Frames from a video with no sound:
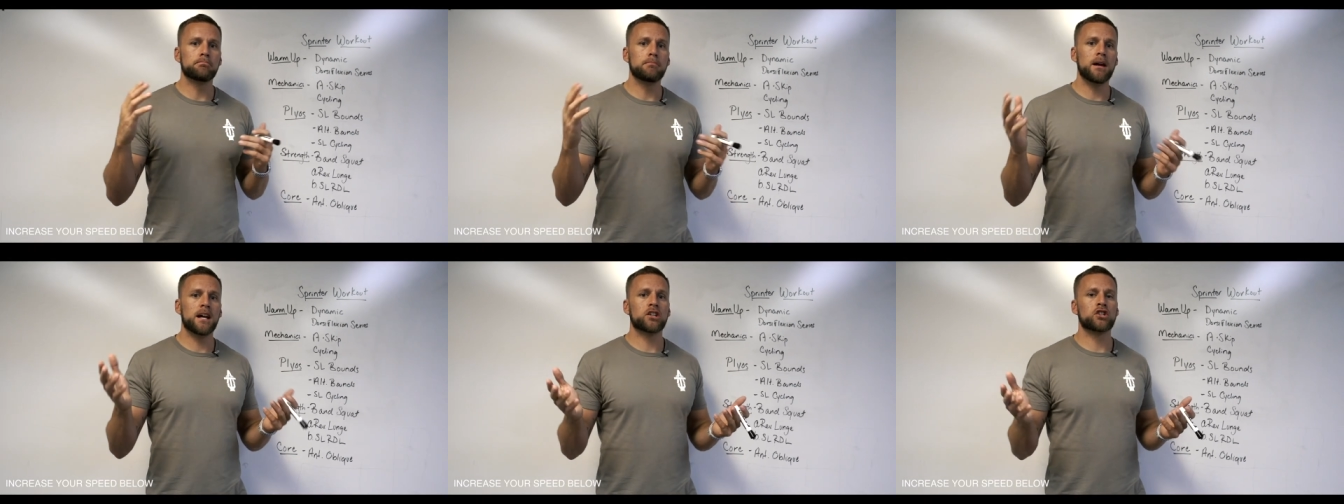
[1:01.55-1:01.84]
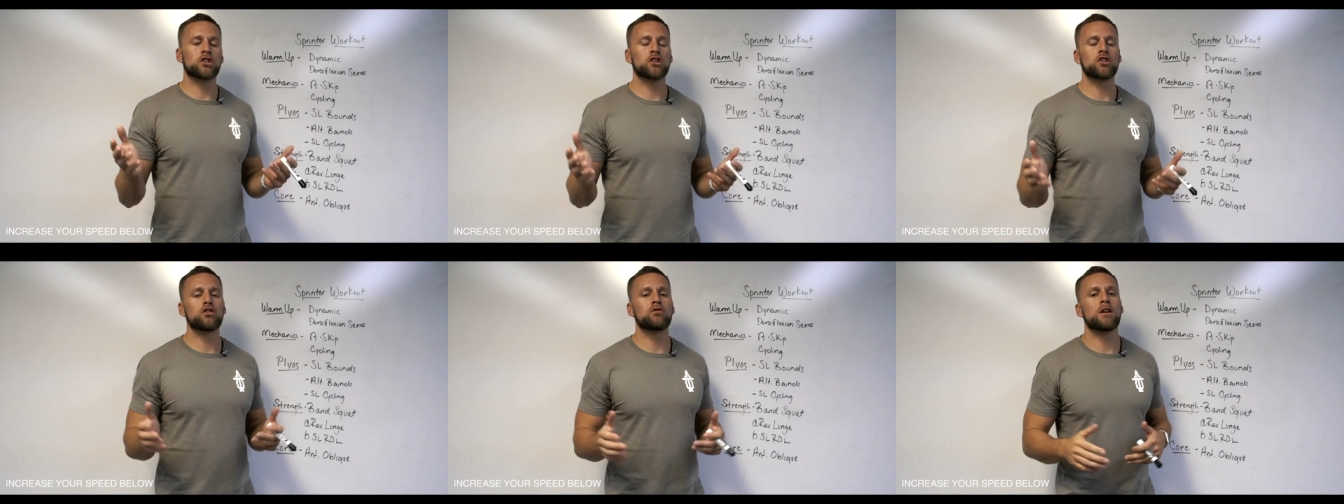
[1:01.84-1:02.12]

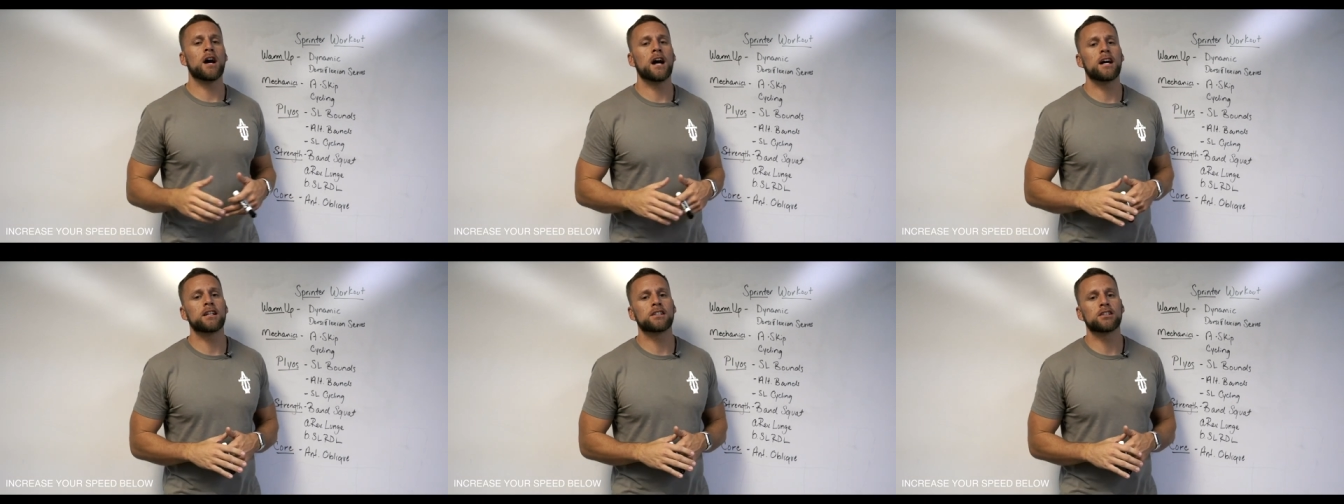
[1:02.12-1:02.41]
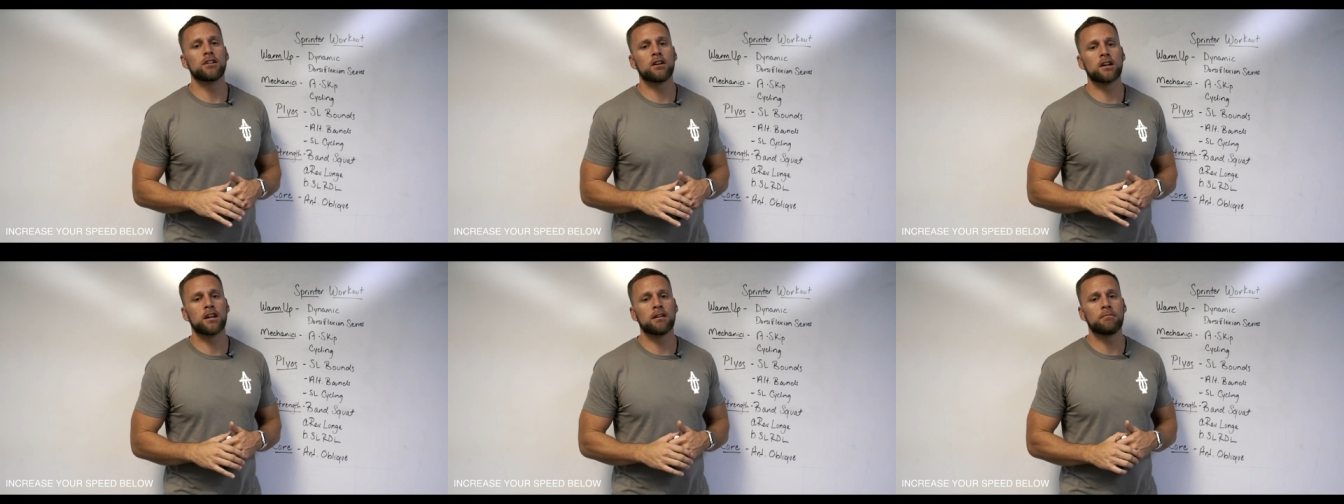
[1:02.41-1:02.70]
Make sure you
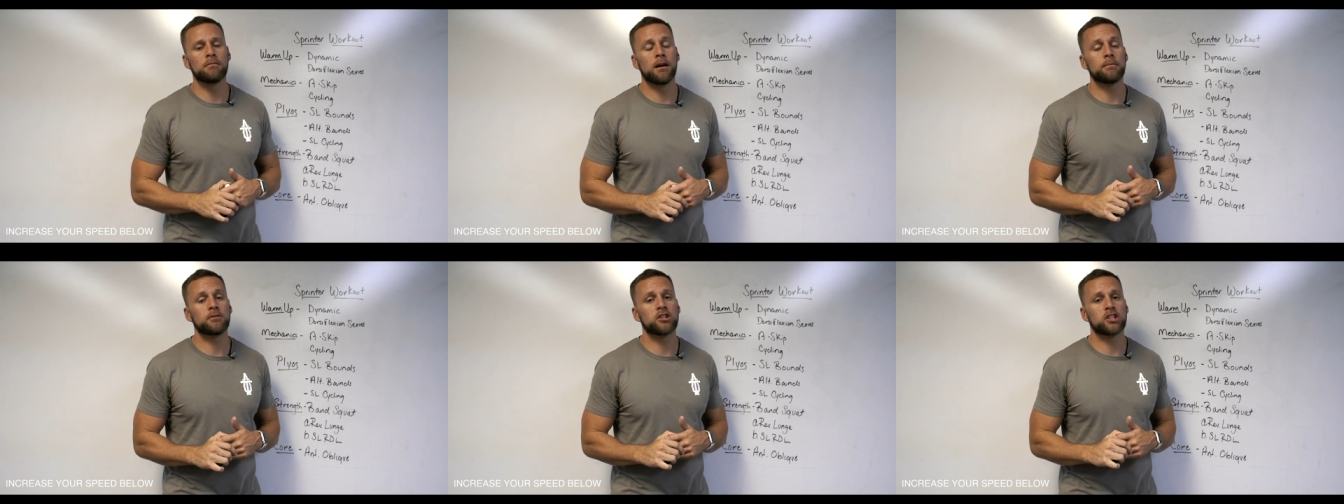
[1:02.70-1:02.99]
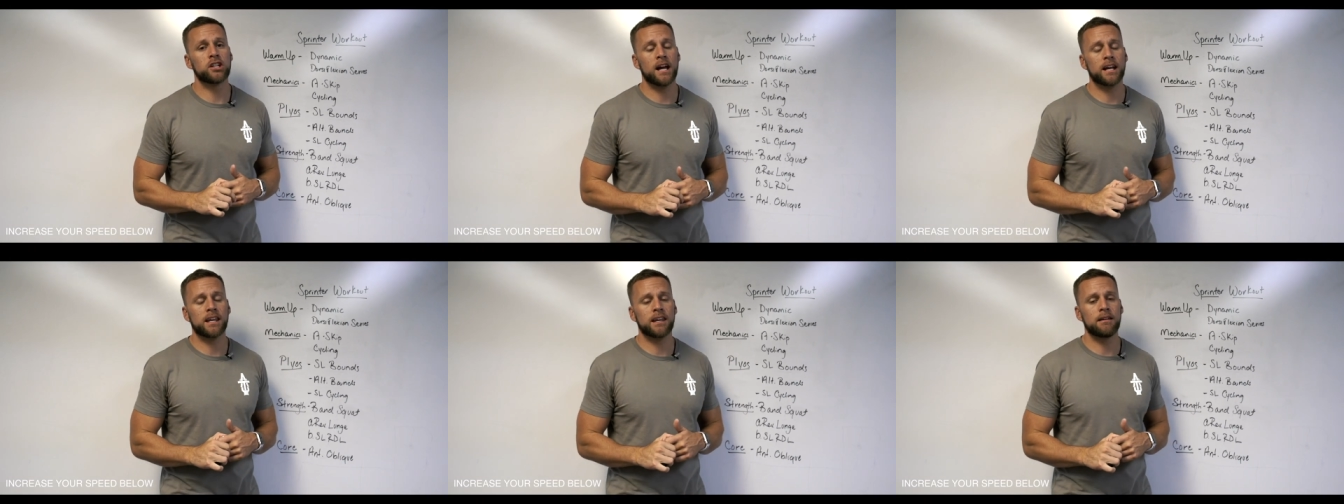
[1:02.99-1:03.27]
guys look him up,
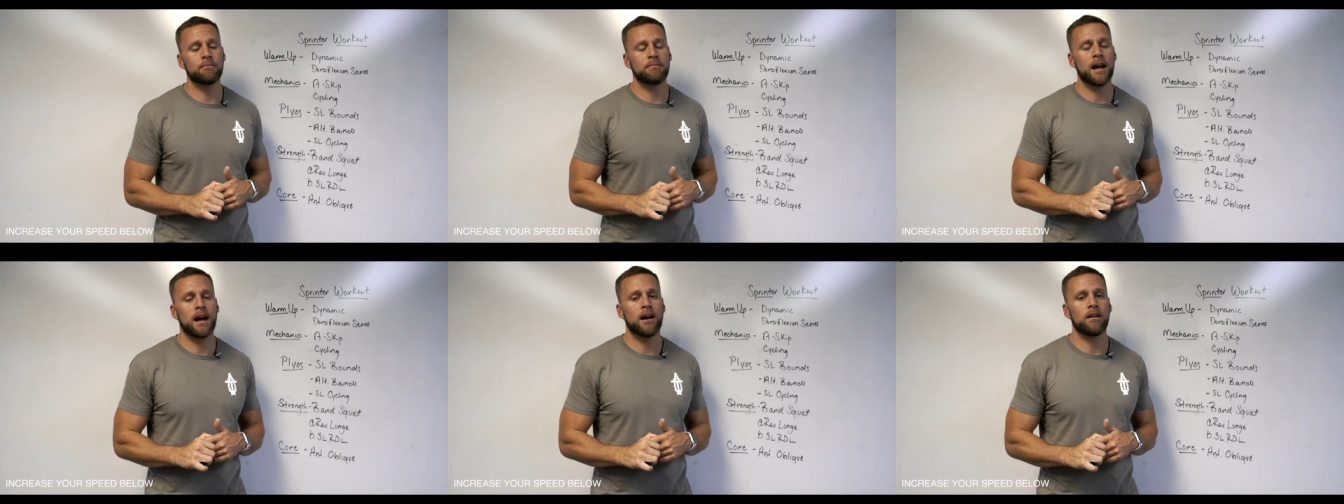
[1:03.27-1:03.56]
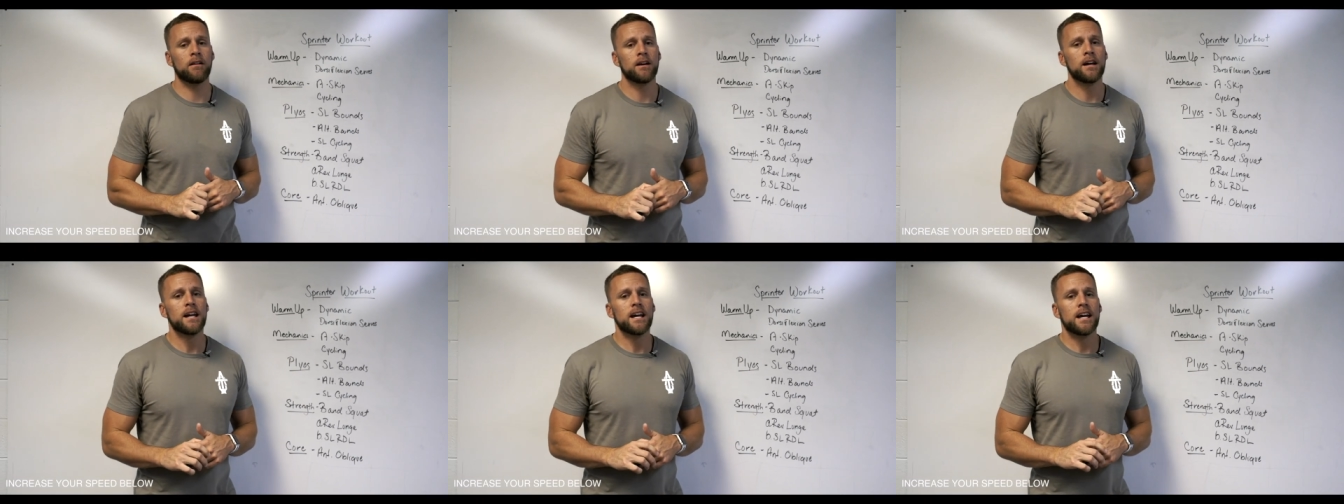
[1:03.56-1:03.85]
check him
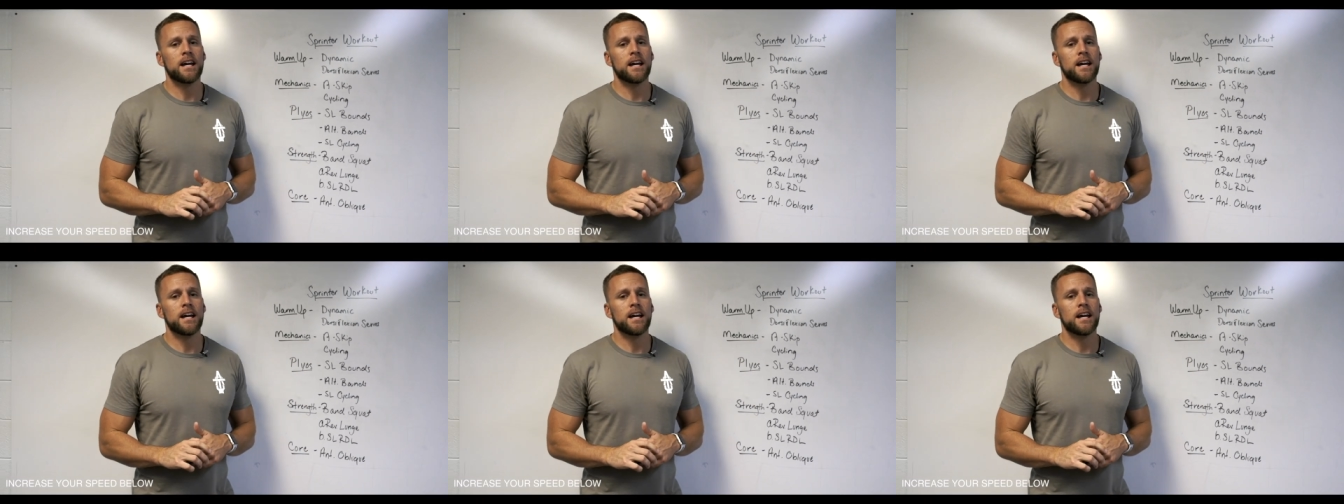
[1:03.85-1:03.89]
out.